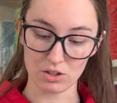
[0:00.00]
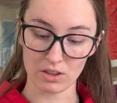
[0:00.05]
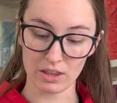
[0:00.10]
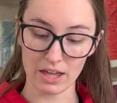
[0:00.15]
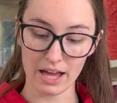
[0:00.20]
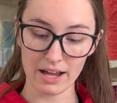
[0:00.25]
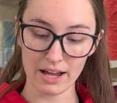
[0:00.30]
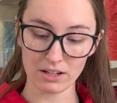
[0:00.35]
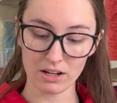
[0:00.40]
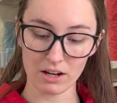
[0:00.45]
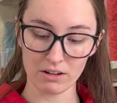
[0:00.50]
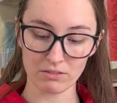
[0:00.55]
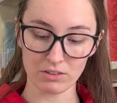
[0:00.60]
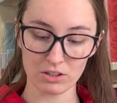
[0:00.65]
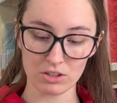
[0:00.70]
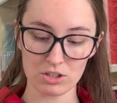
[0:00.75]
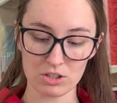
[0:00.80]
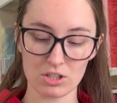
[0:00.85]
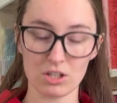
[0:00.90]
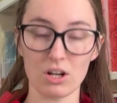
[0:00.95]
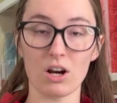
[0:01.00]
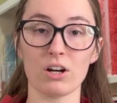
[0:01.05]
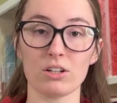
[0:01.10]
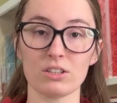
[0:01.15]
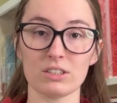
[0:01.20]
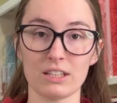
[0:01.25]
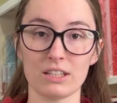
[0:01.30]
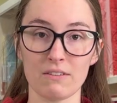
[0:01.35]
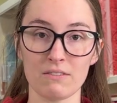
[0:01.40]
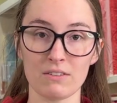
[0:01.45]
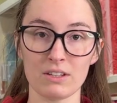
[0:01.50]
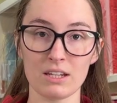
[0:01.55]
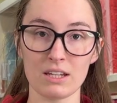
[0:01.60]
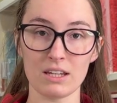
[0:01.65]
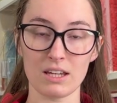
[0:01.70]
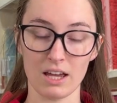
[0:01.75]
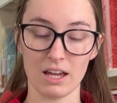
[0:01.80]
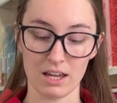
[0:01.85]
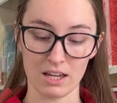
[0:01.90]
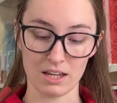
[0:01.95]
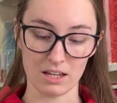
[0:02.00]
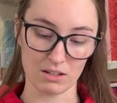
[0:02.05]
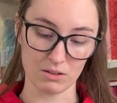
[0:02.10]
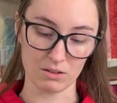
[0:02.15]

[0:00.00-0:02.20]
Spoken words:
that covers our 78